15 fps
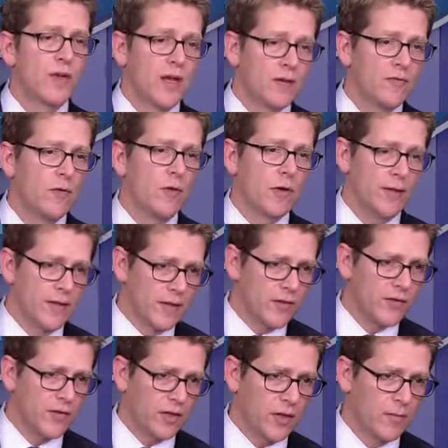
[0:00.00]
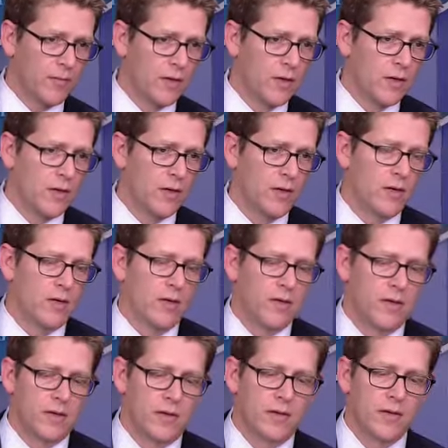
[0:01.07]
It's paid for and then some
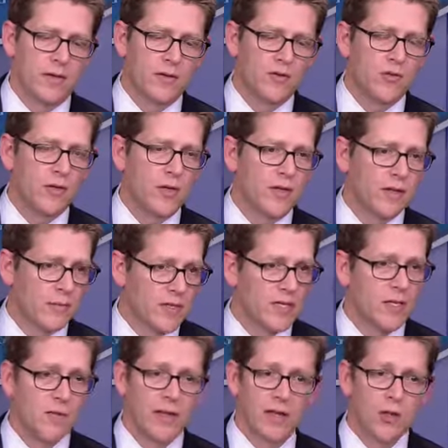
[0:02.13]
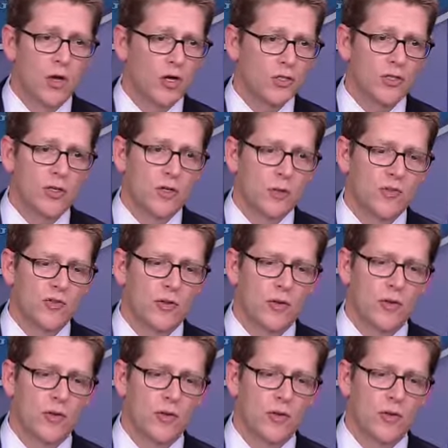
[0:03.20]
in the medium and long term.